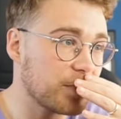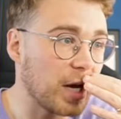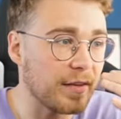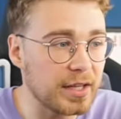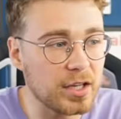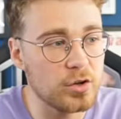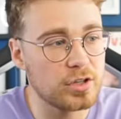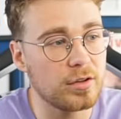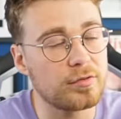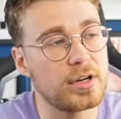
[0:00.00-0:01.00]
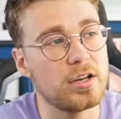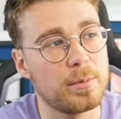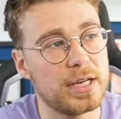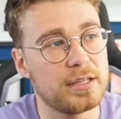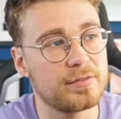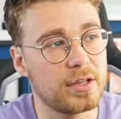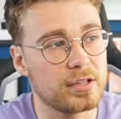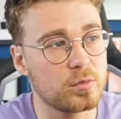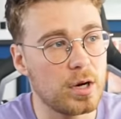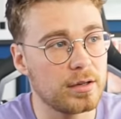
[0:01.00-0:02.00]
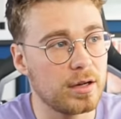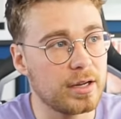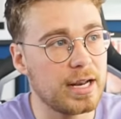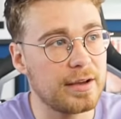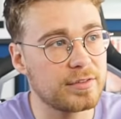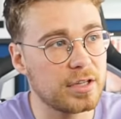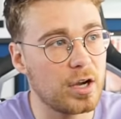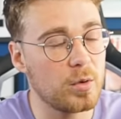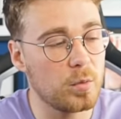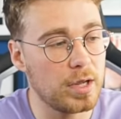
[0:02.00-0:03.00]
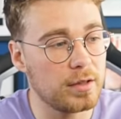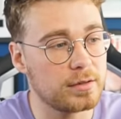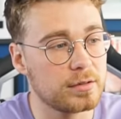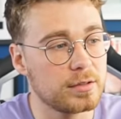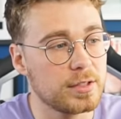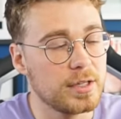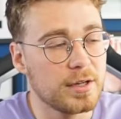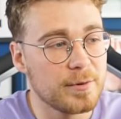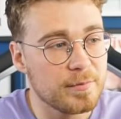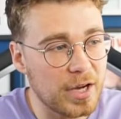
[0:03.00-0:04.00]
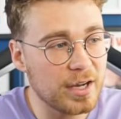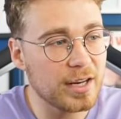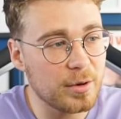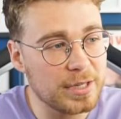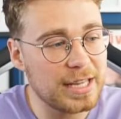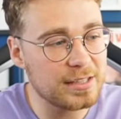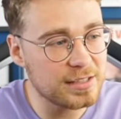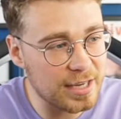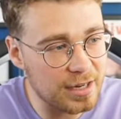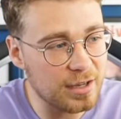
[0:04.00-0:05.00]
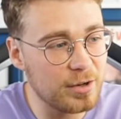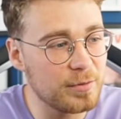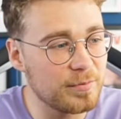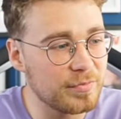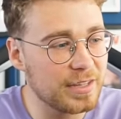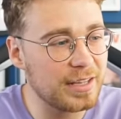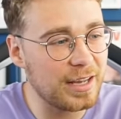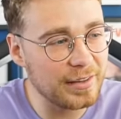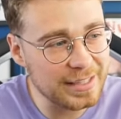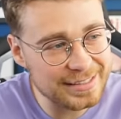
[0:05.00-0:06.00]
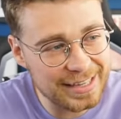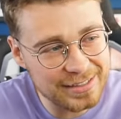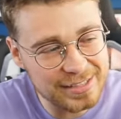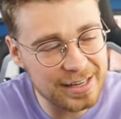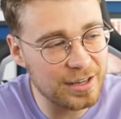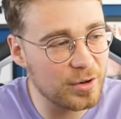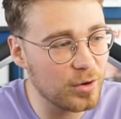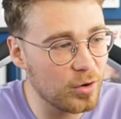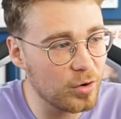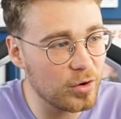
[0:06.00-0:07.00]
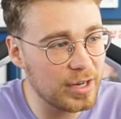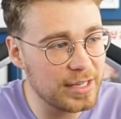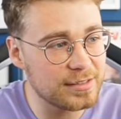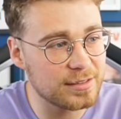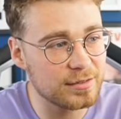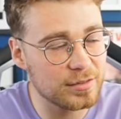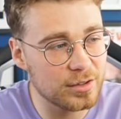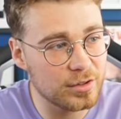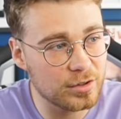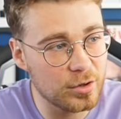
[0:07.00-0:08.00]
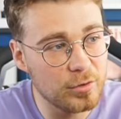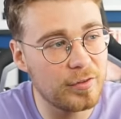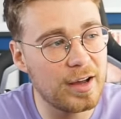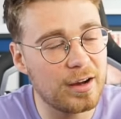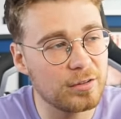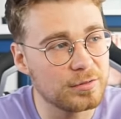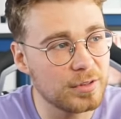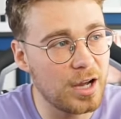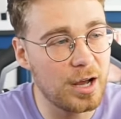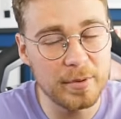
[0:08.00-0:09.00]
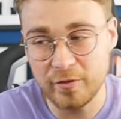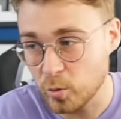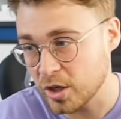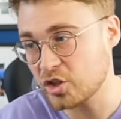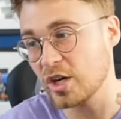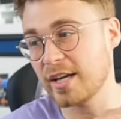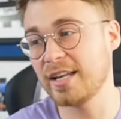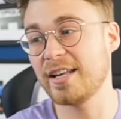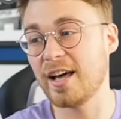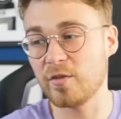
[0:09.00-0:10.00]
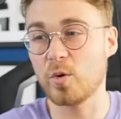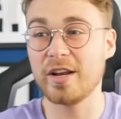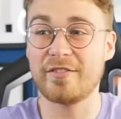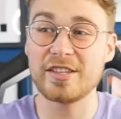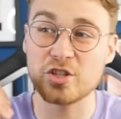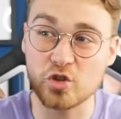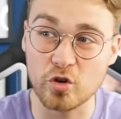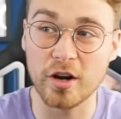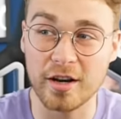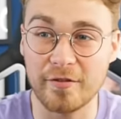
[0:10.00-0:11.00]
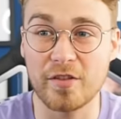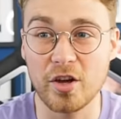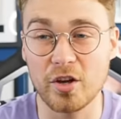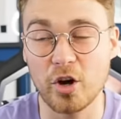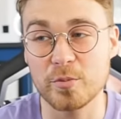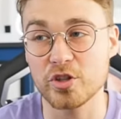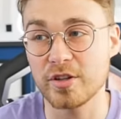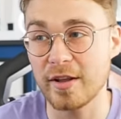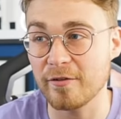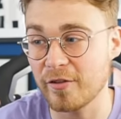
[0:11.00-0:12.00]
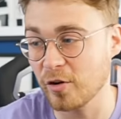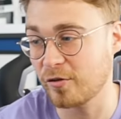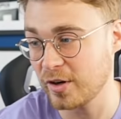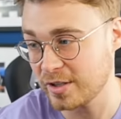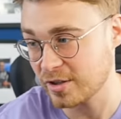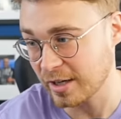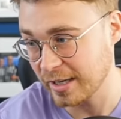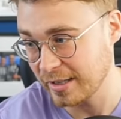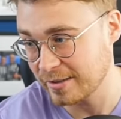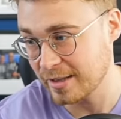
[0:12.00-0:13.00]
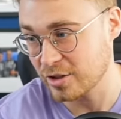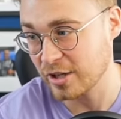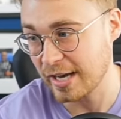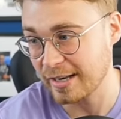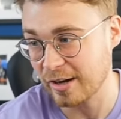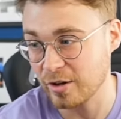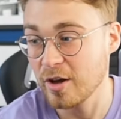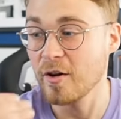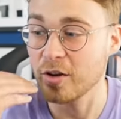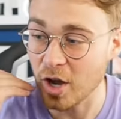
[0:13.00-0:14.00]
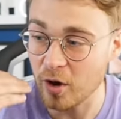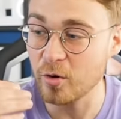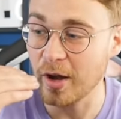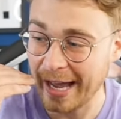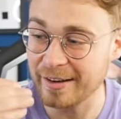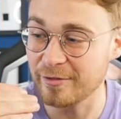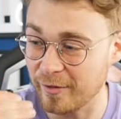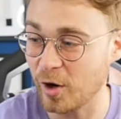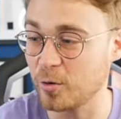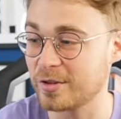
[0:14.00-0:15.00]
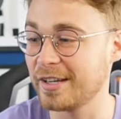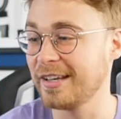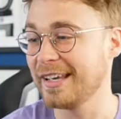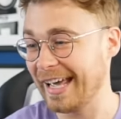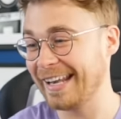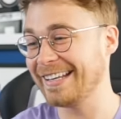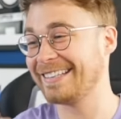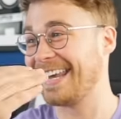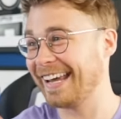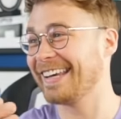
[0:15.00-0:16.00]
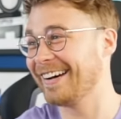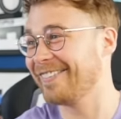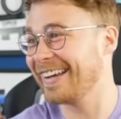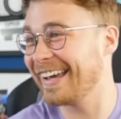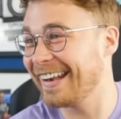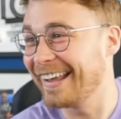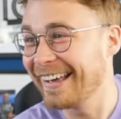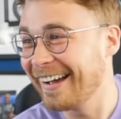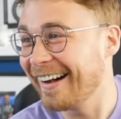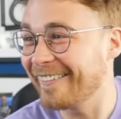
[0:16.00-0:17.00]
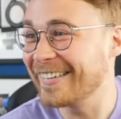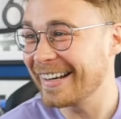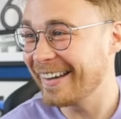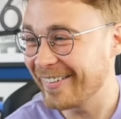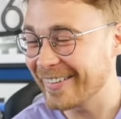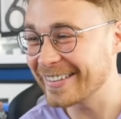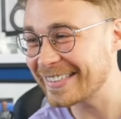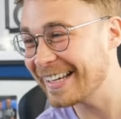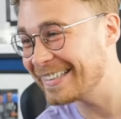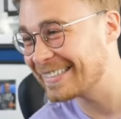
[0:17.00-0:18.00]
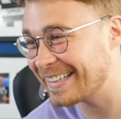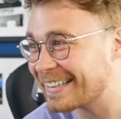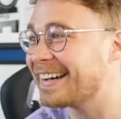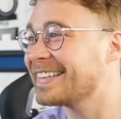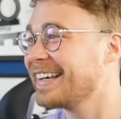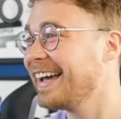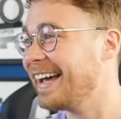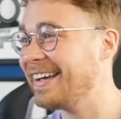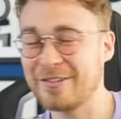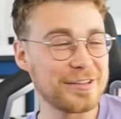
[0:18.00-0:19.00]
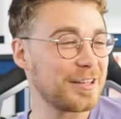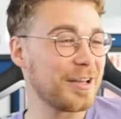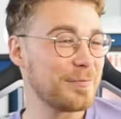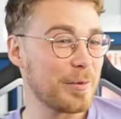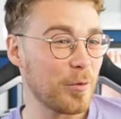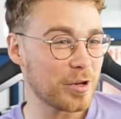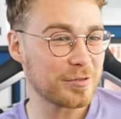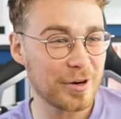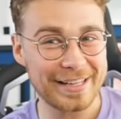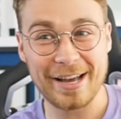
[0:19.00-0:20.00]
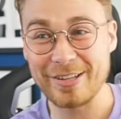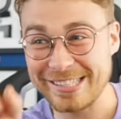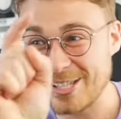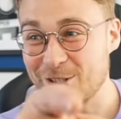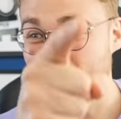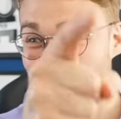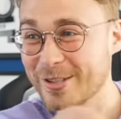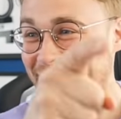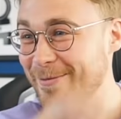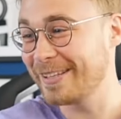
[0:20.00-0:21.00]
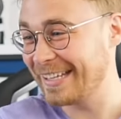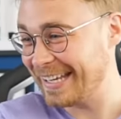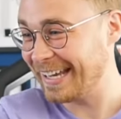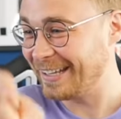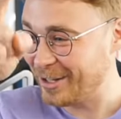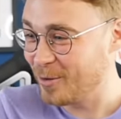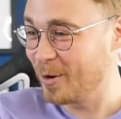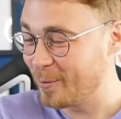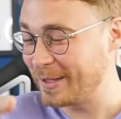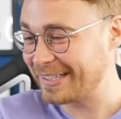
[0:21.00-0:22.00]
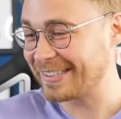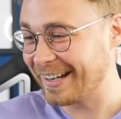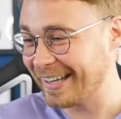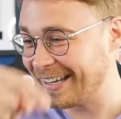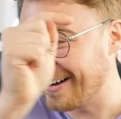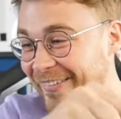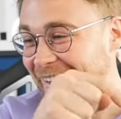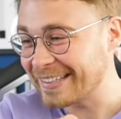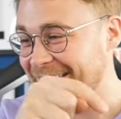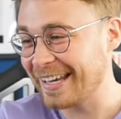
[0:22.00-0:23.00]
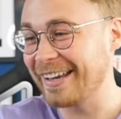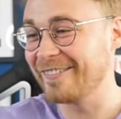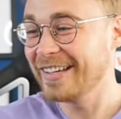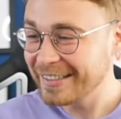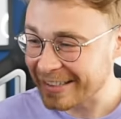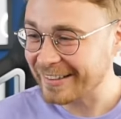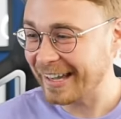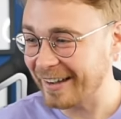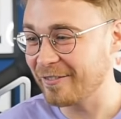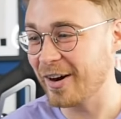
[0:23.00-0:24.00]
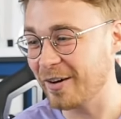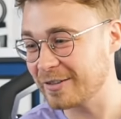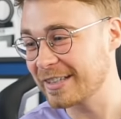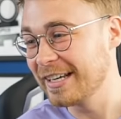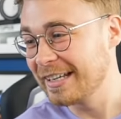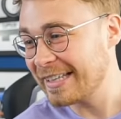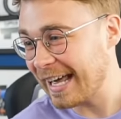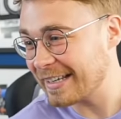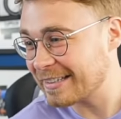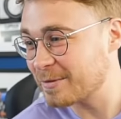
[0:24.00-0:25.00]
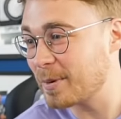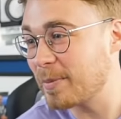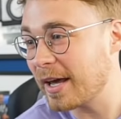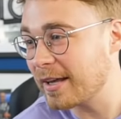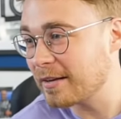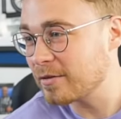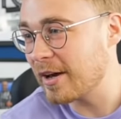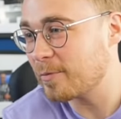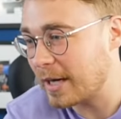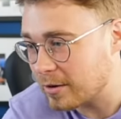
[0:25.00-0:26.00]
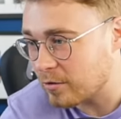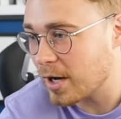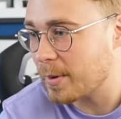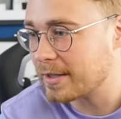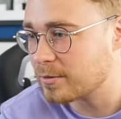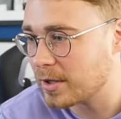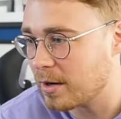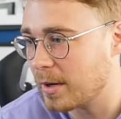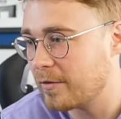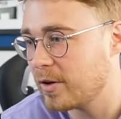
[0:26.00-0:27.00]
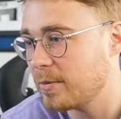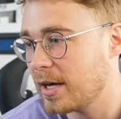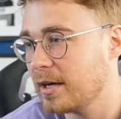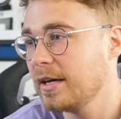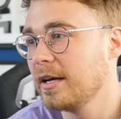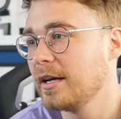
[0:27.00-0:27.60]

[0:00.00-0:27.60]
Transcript: I think those are your three nominees for this one. I'm going to go with Cancelo. I think it's Cancelo or it's Coufal. If you want to chuck in another one, if there's a strong enough third option, then feel free to chuck it into the chat now. Go and vote. And it's kicking off again. Unbelievable scenes this, guys. 813 people watching right now. This is your team of the year. You will be deciding on this team. So get involved. Dallas has been playing left back, not right back, so we can't have him there.